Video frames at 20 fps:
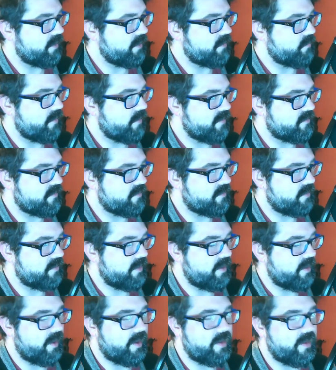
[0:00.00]

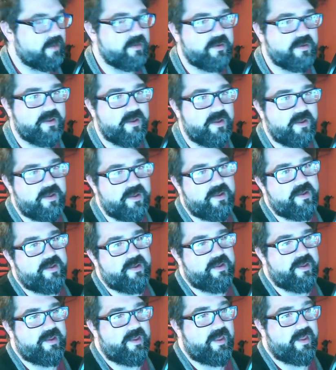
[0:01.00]
basically. And
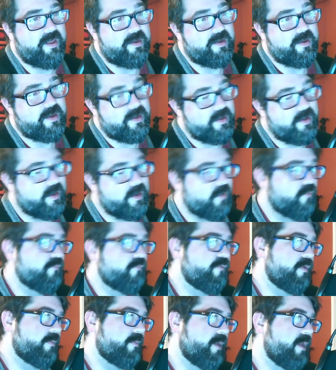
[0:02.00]

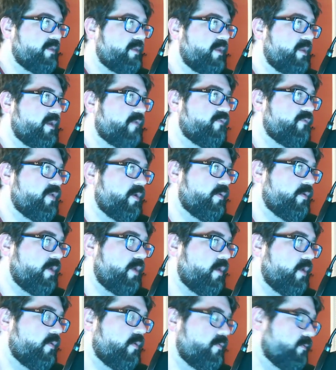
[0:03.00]
Philip K. Dick, if you don't
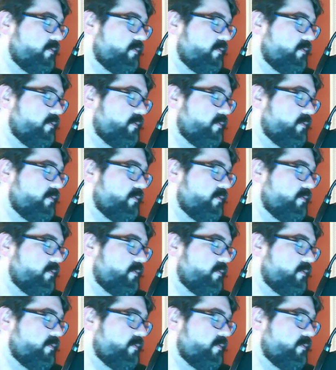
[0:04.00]
know,